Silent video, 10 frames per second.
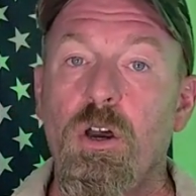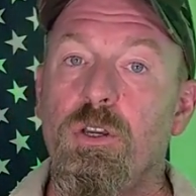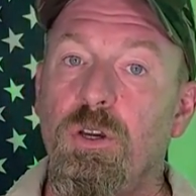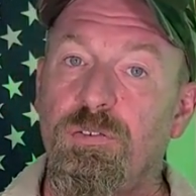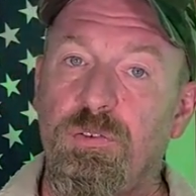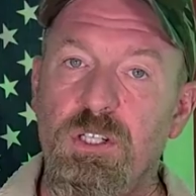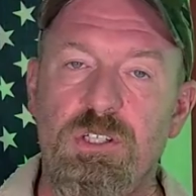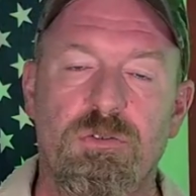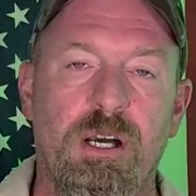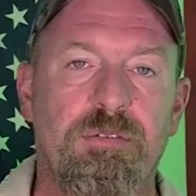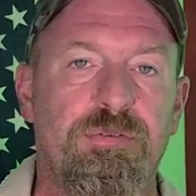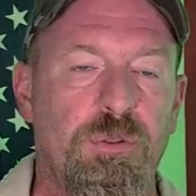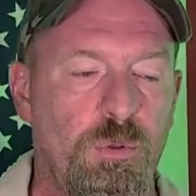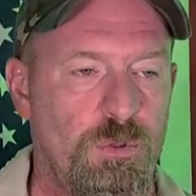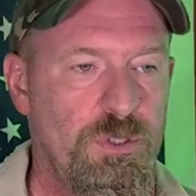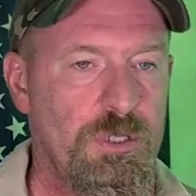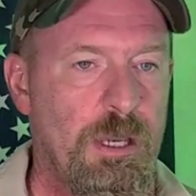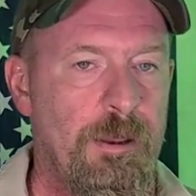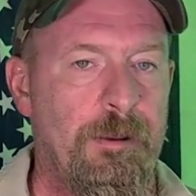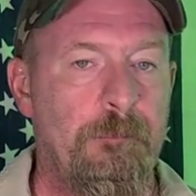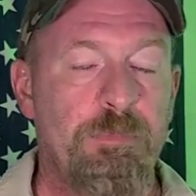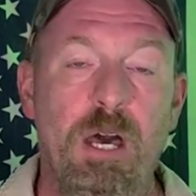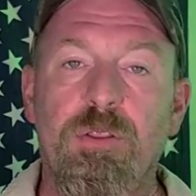Your freeze dried foods. Now,